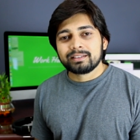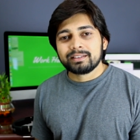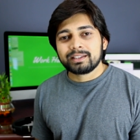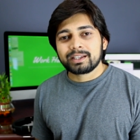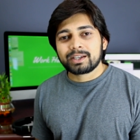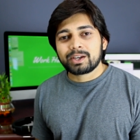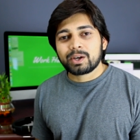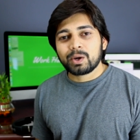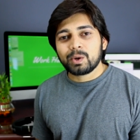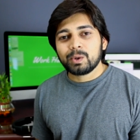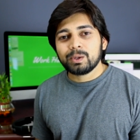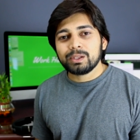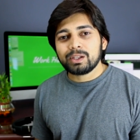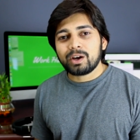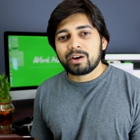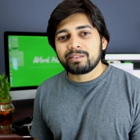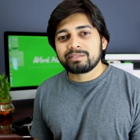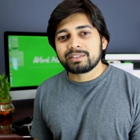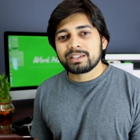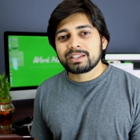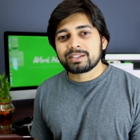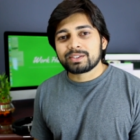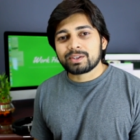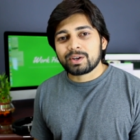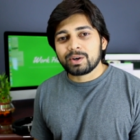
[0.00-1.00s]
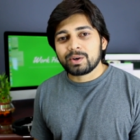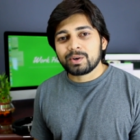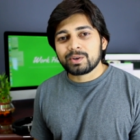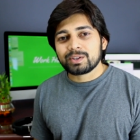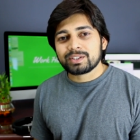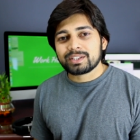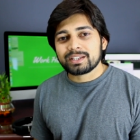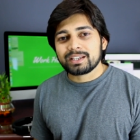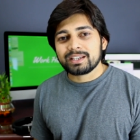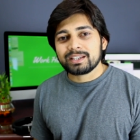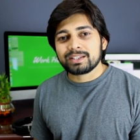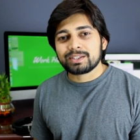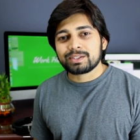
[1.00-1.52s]
The goal of this
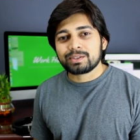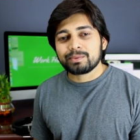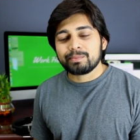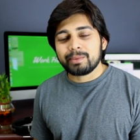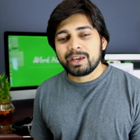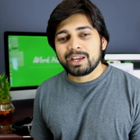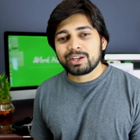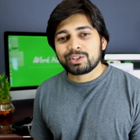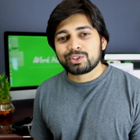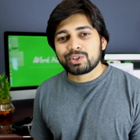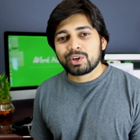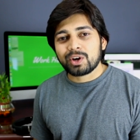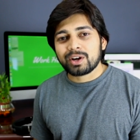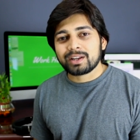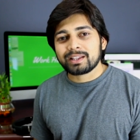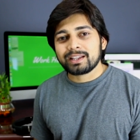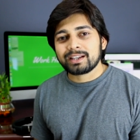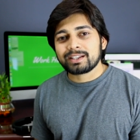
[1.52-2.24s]
course is to make sure